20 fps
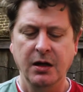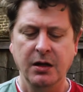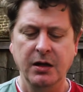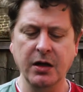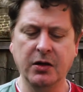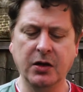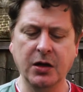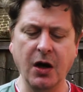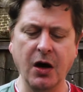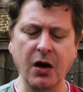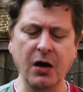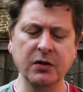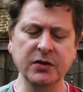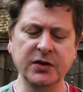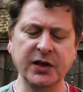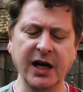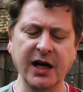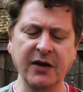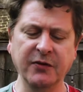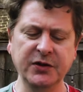You
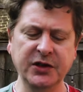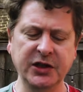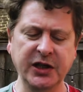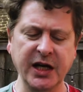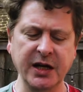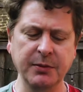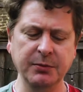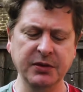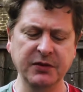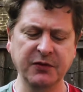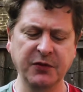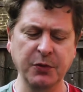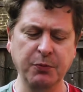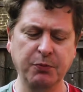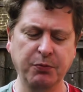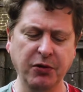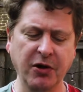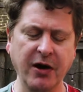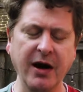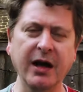can't have chips for
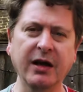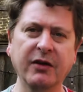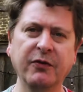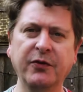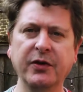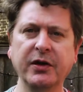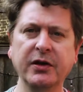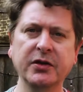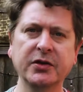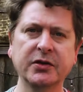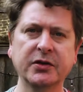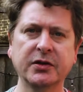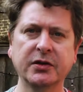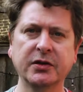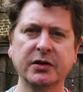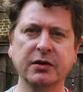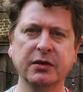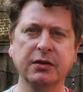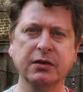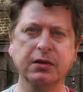
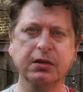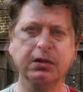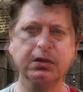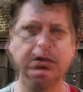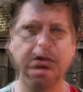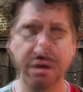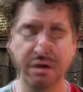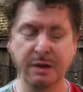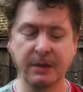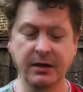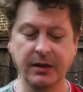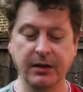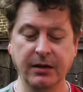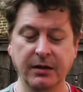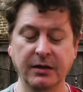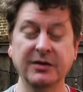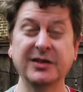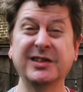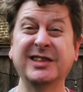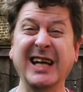breakfast,
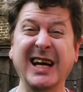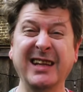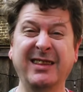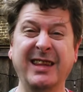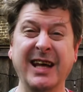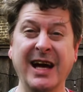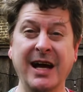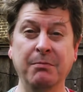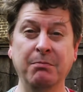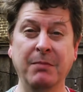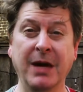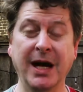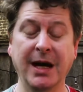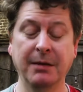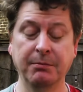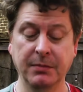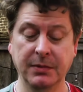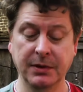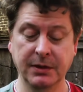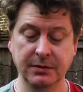said their
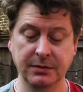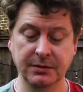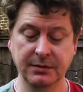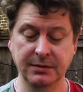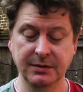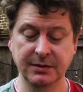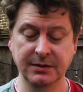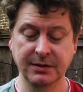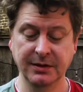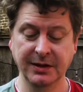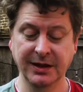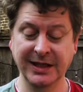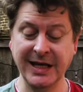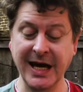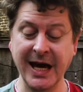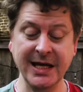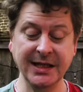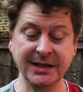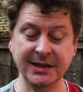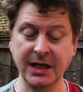mam,
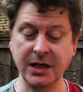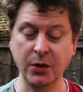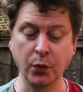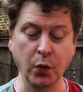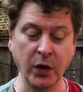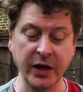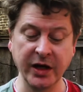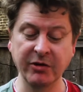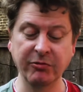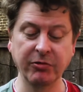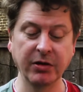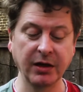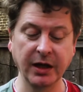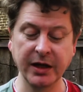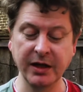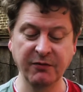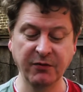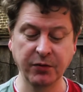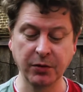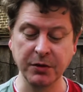gazing
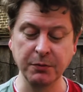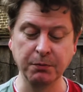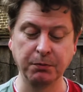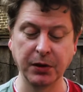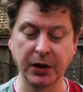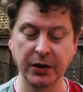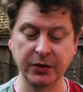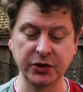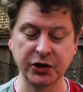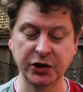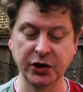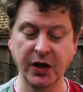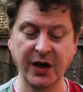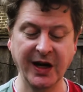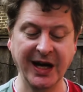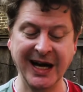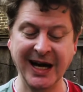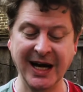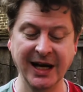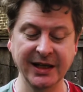wearily through
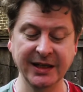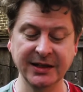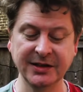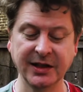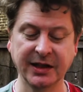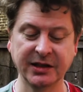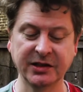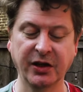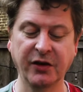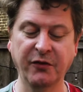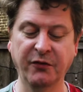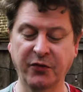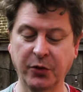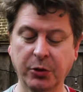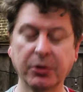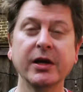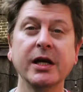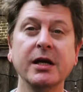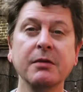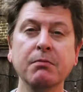bloodshot eyes at her
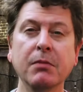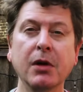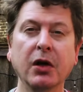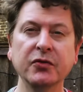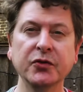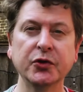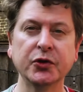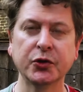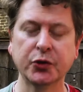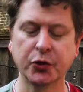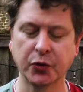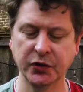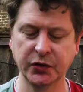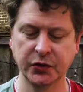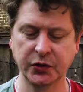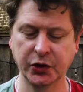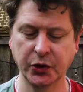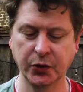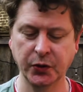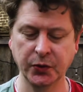three monstrous
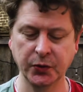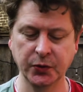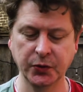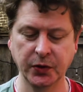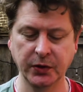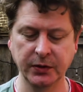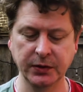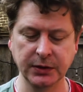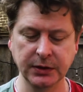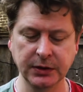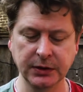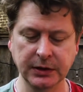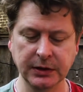children.